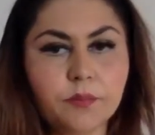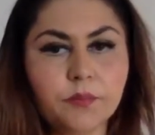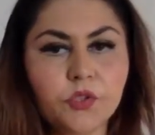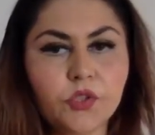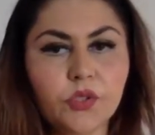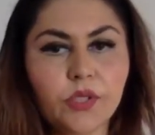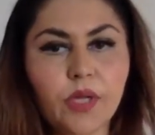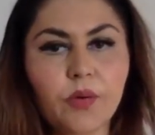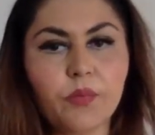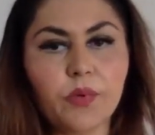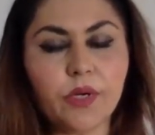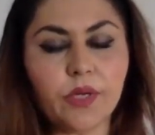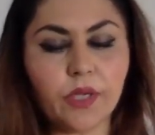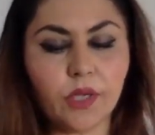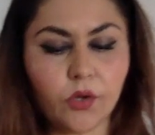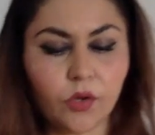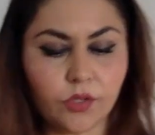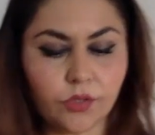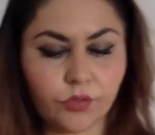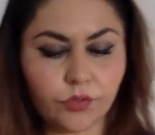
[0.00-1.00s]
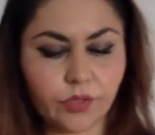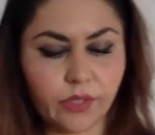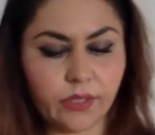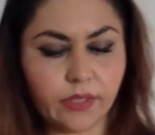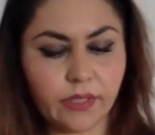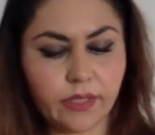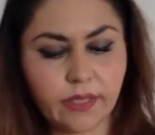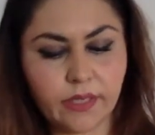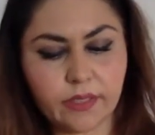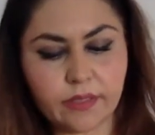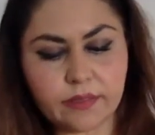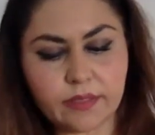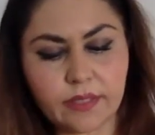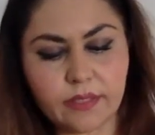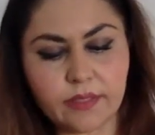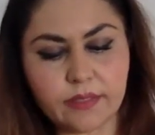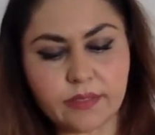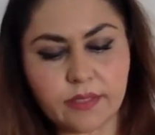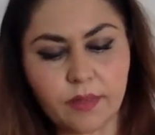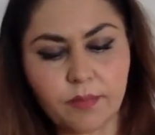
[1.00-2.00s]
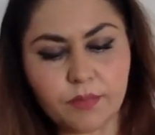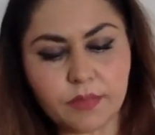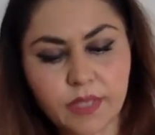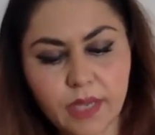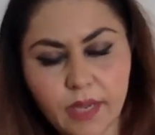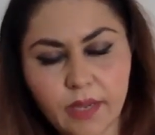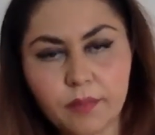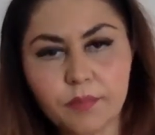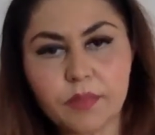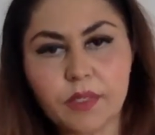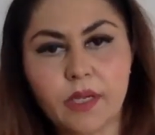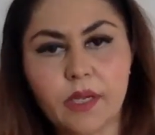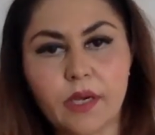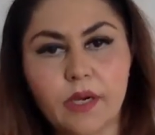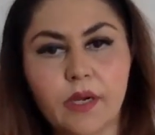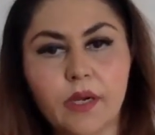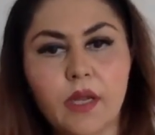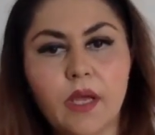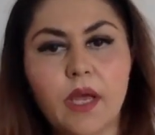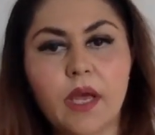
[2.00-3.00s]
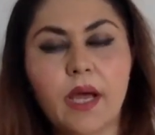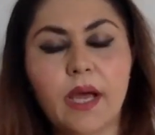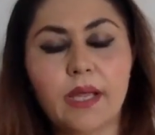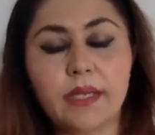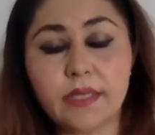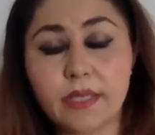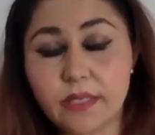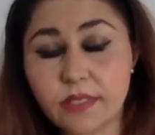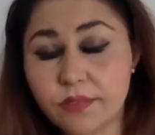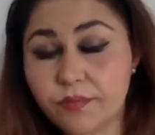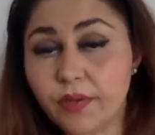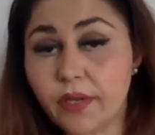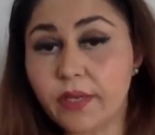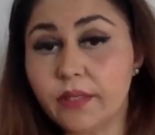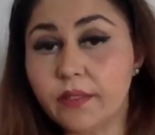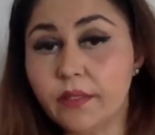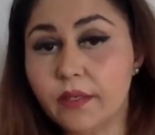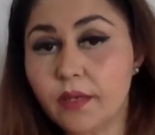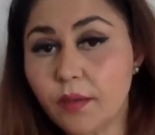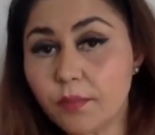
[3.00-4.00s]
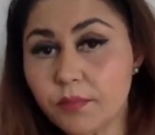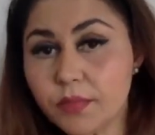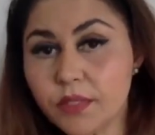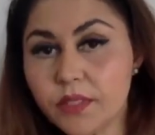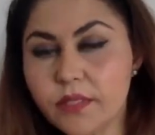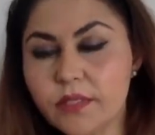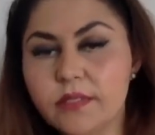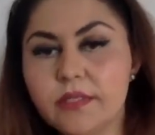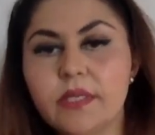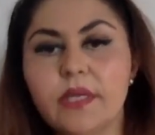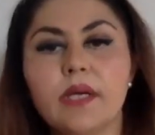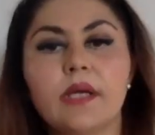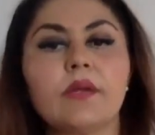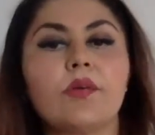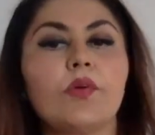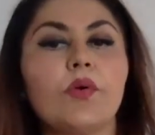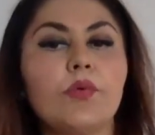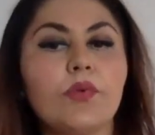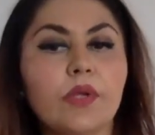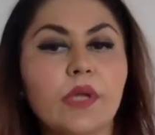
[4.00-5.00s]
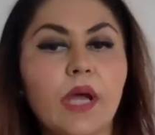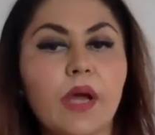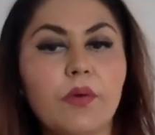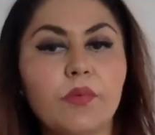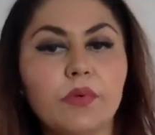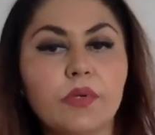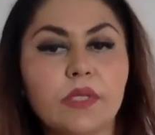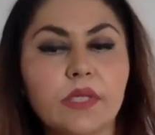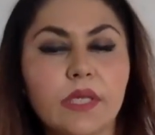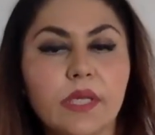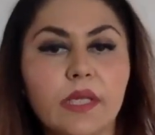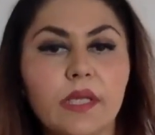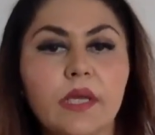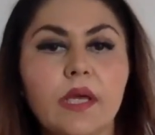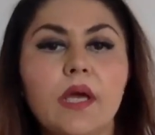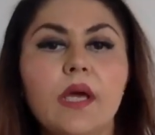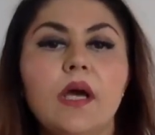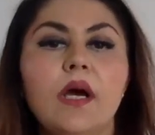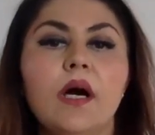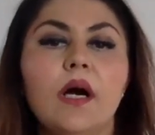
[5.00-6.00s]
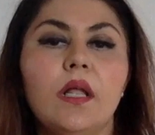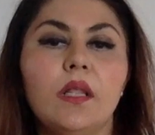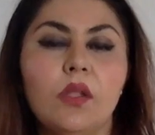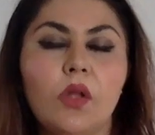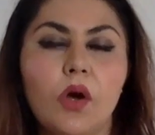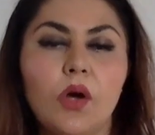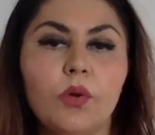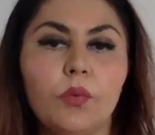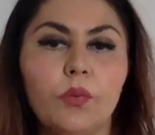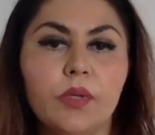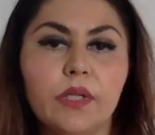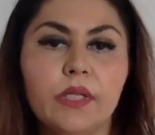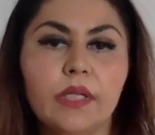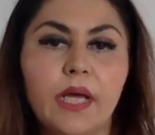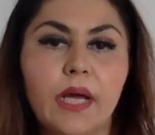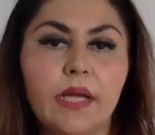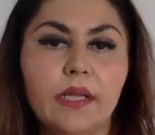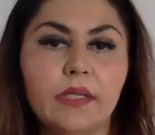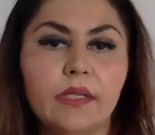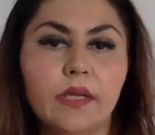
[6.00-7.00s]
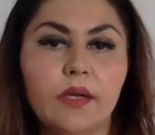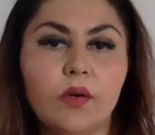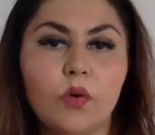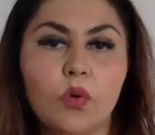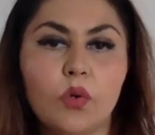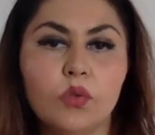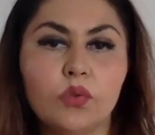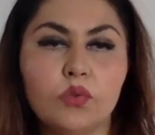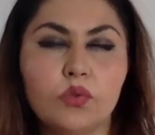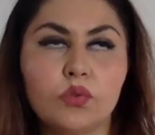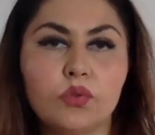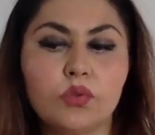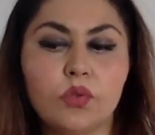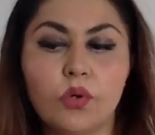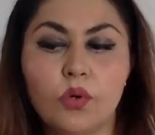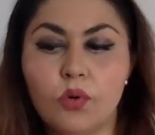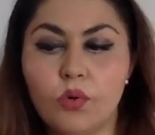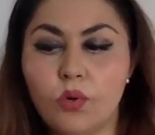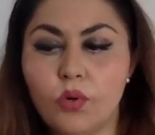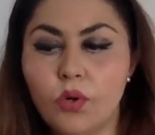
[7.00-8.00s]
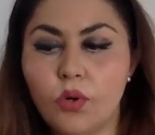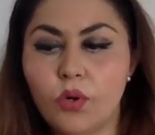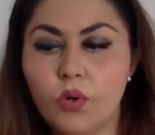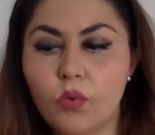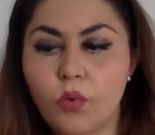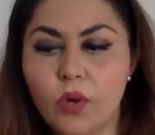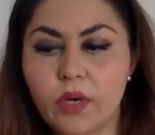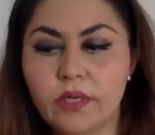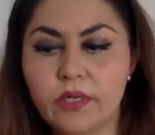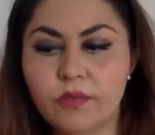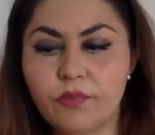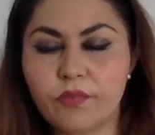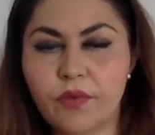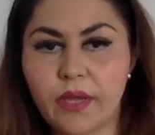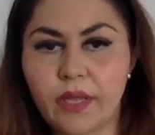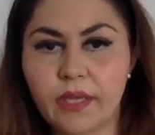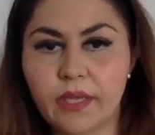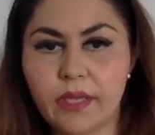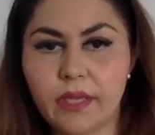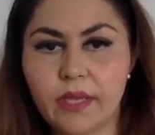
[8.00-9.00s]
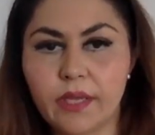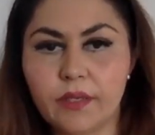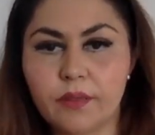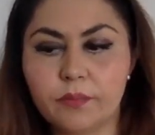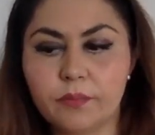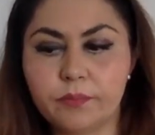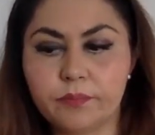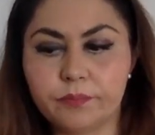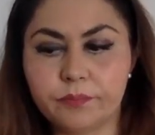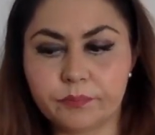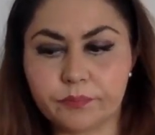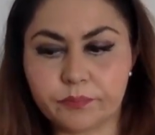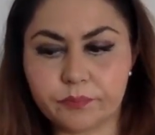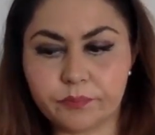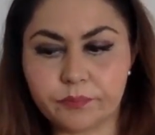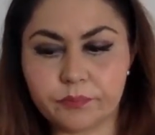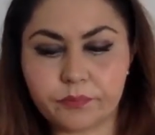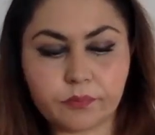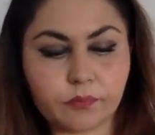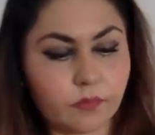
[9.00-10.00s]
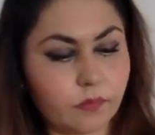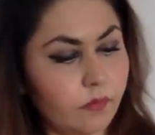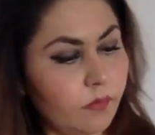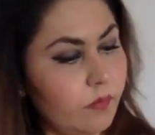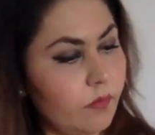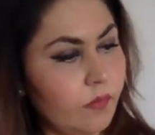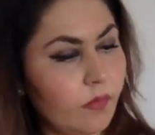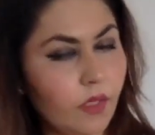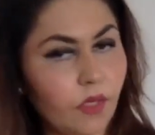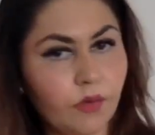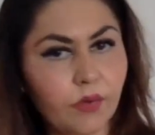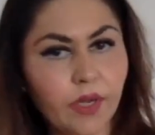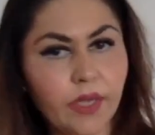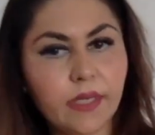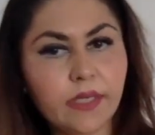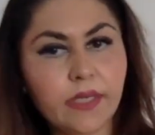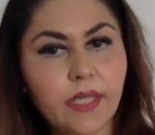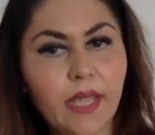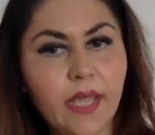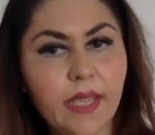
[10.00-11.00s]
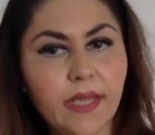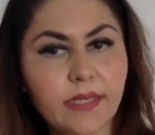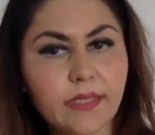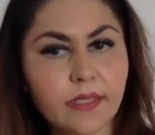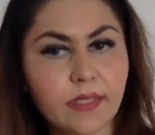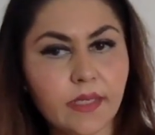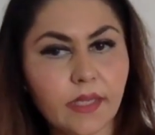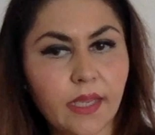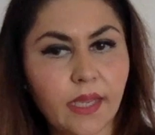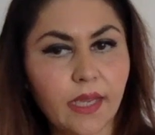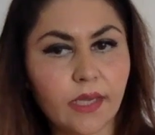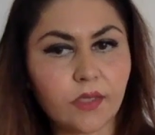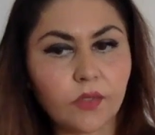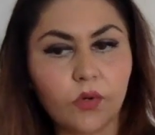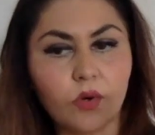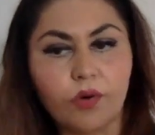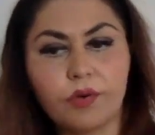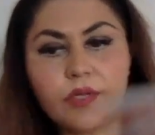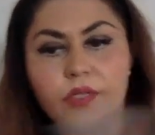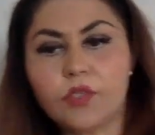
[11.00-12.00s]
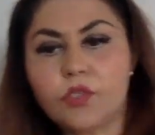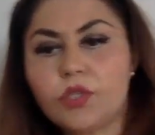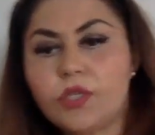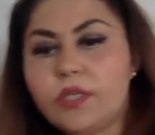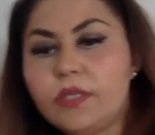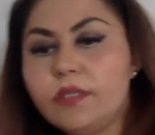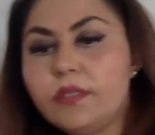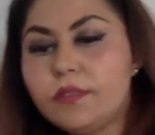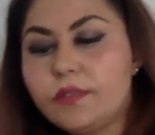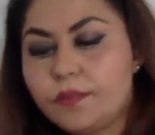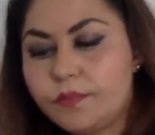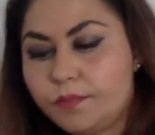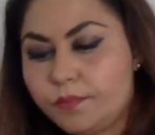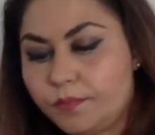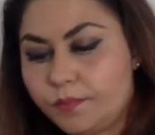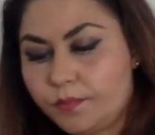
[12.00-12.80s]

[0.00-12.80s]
So they're working on 3 things at the same time. They are identifying the numbers, they are road counting, along with that they're also quantifying it, right? 8 oranges,